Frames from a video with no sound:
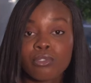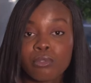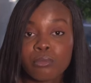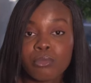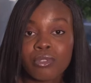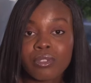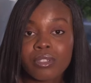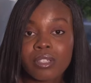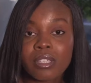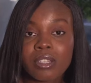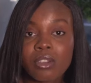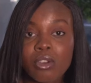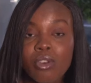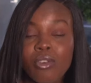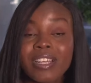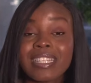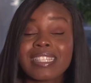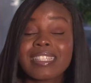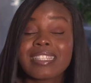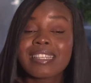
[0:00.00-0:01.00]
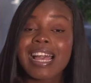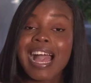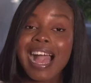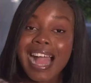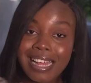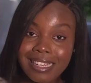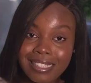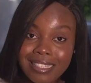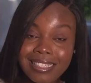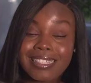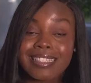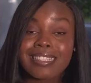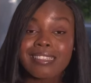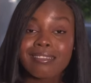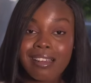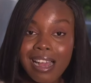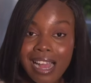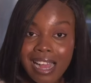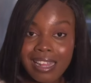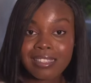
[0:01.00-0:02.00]
good music, or it's
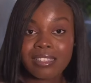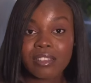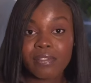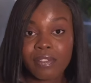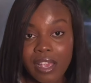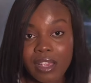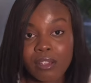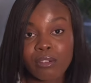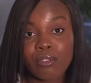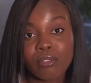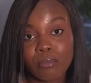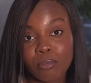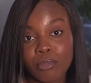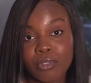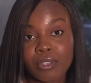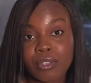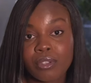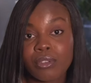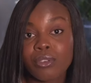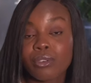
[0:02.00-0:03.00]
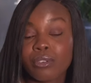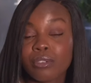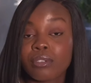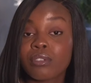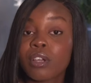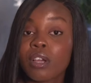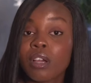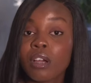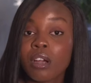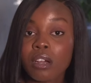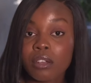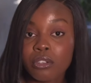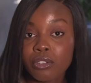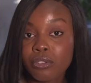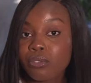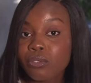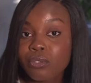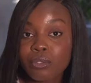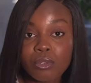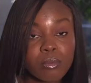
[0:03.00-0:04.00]
still hard to find good music on
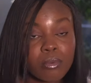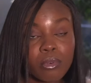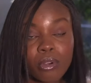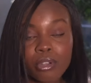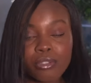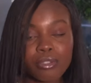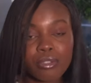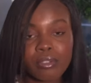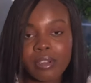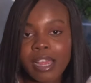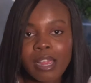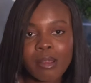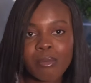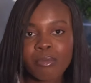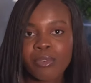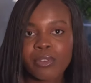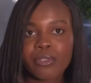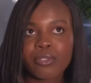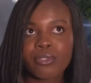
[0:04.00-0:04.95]
YouTube audio library.